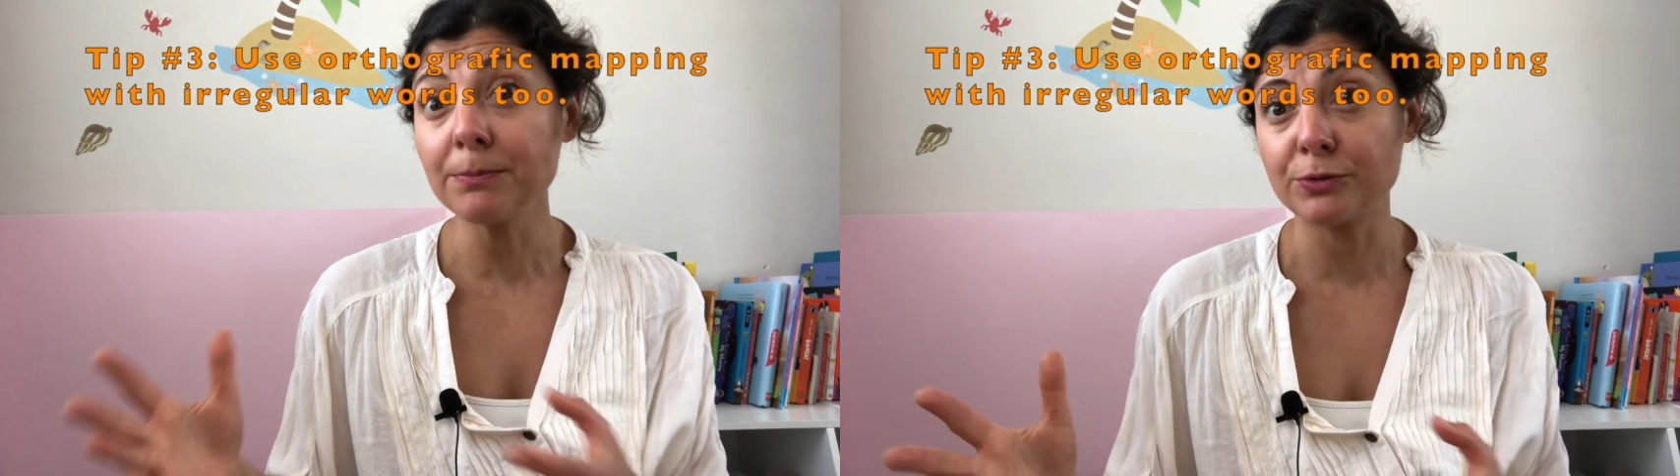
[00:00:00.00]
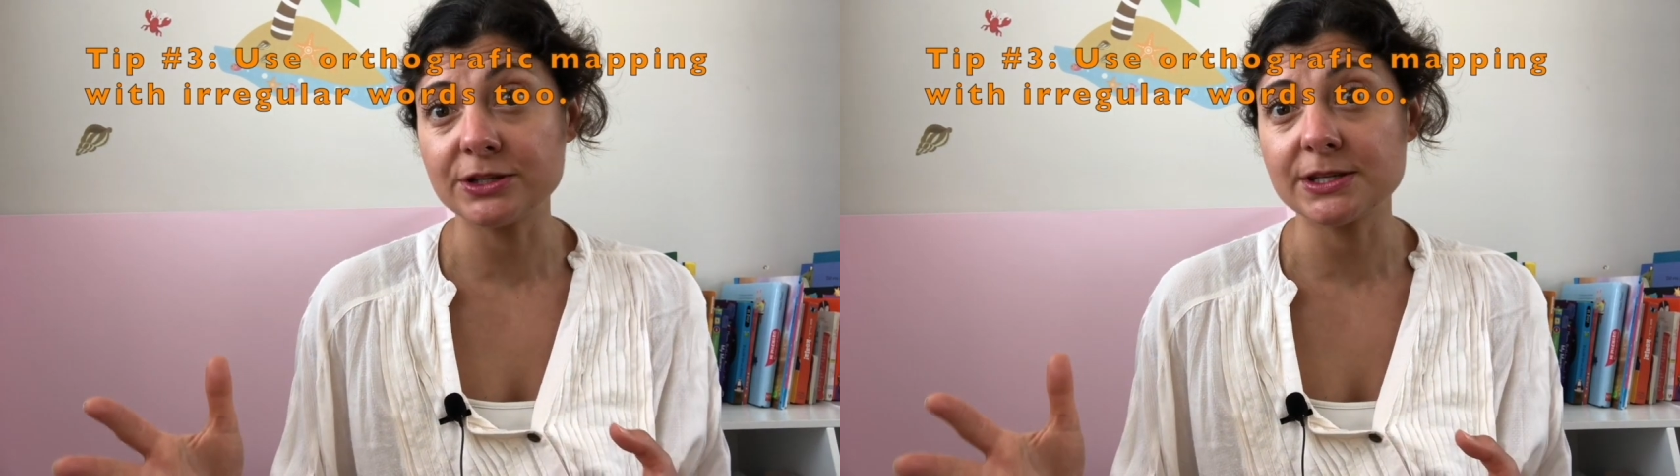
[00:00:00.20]

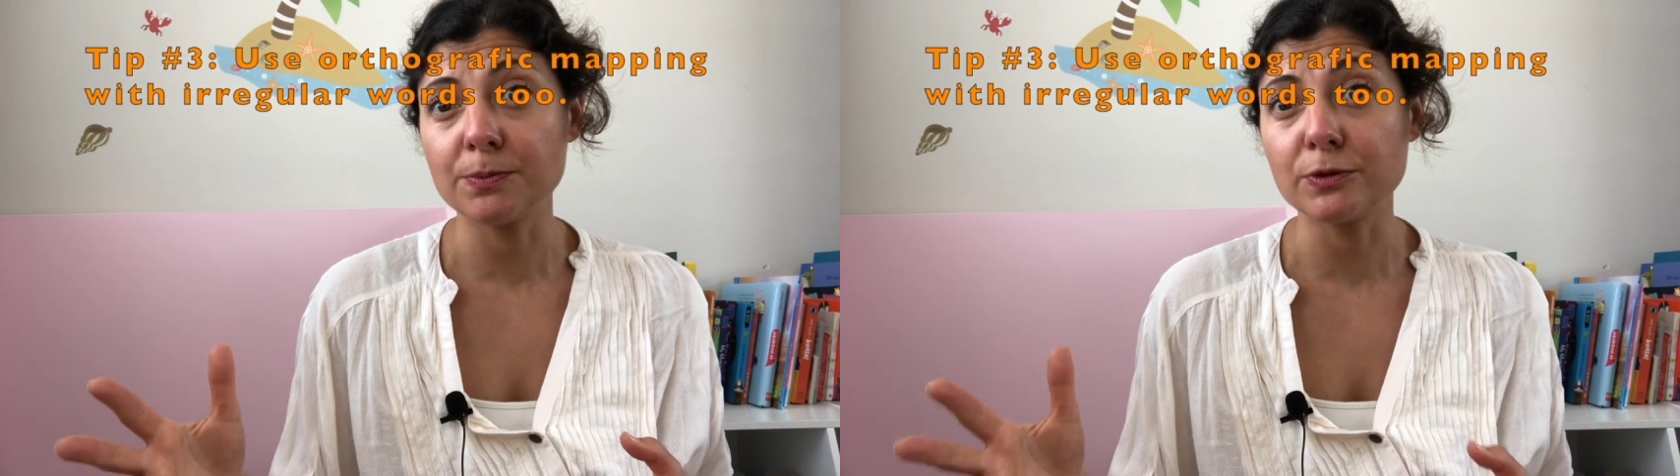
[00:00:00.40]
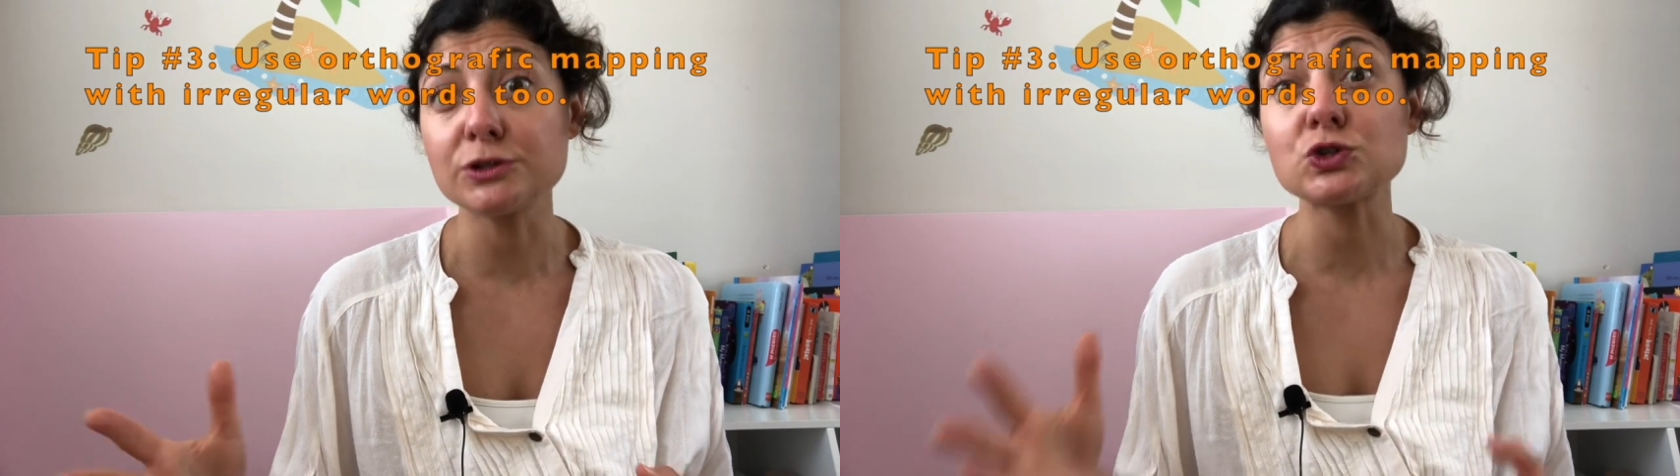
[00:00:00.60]

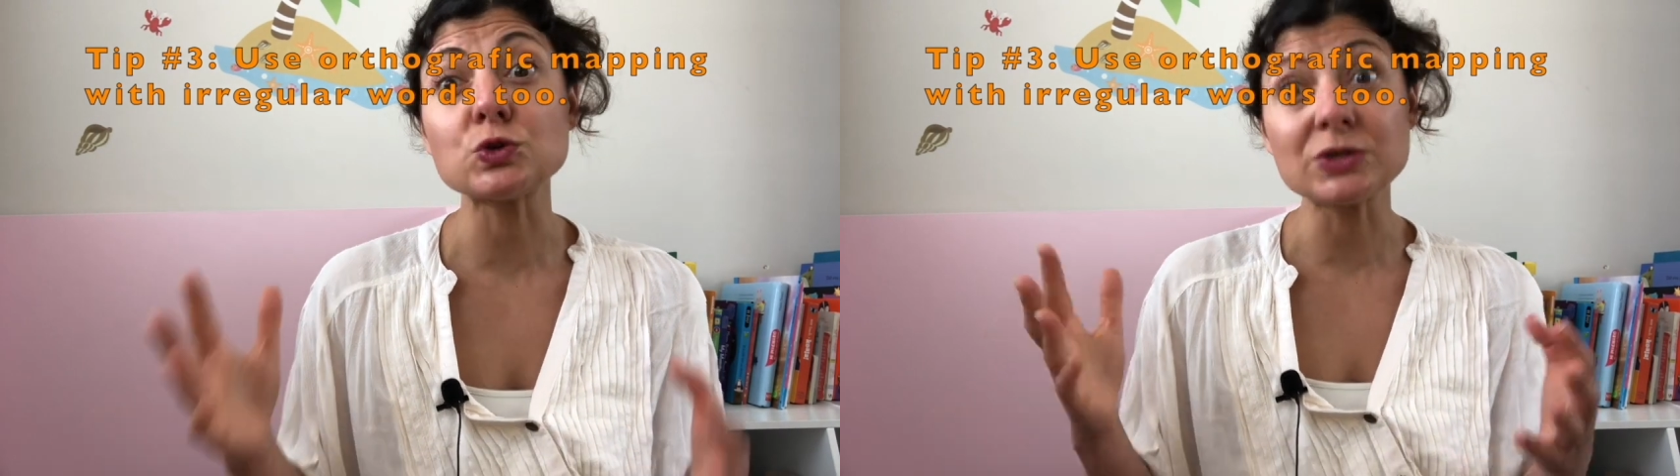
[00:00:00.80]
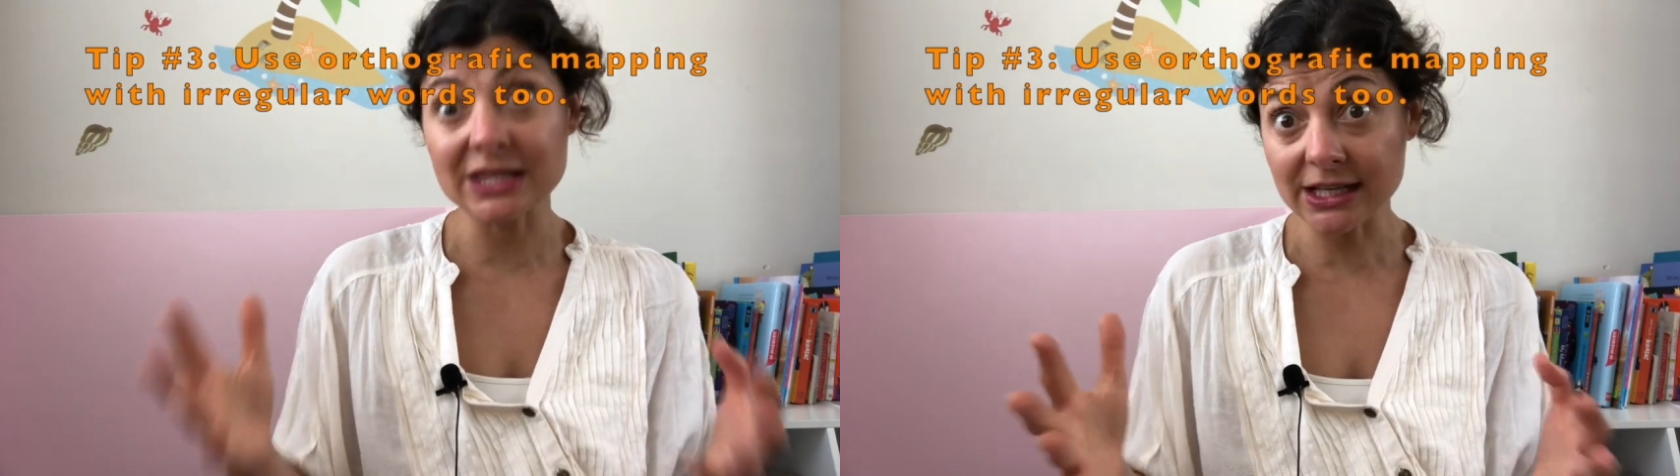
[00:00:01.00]
principles to
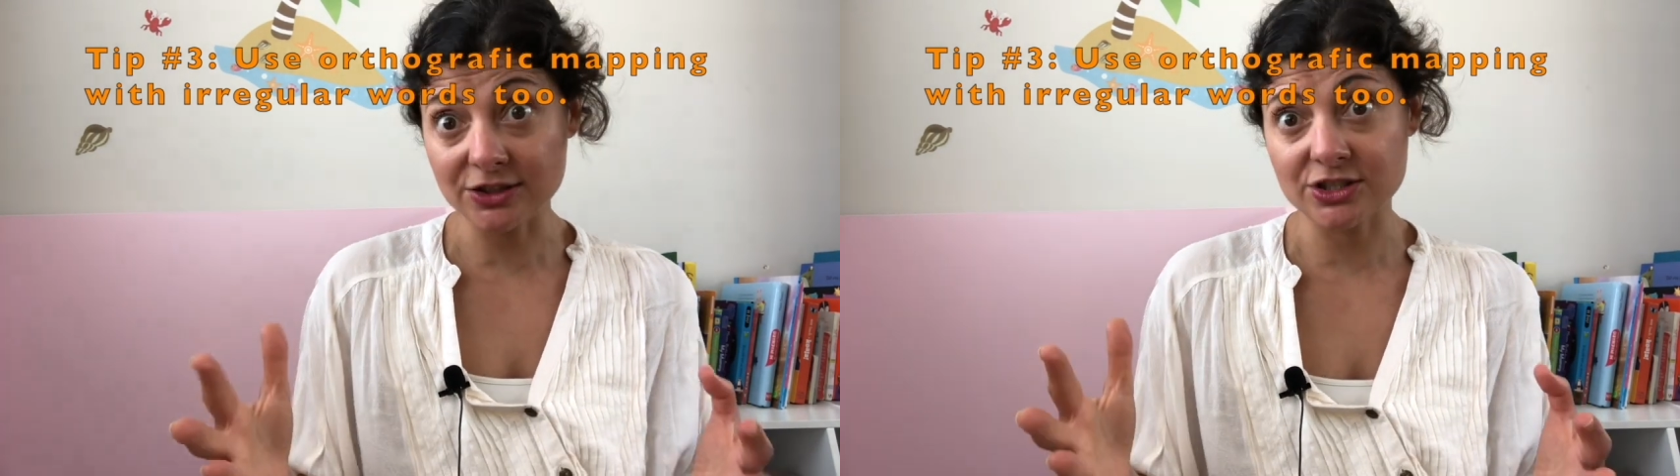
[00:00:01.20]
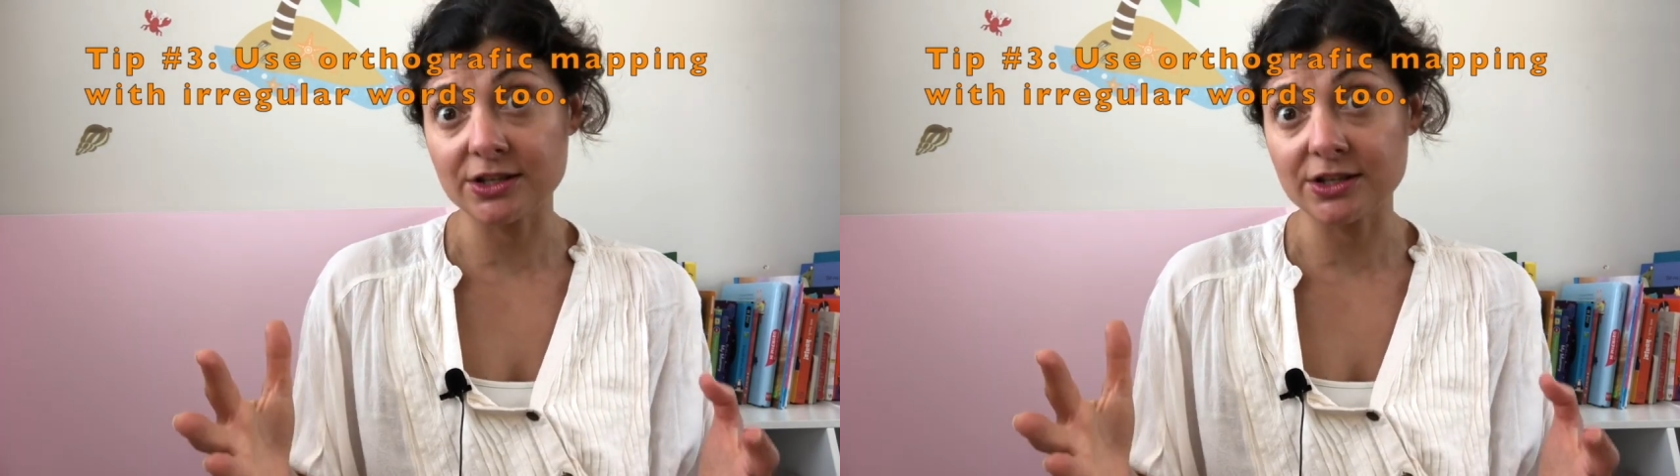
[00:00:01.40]
teach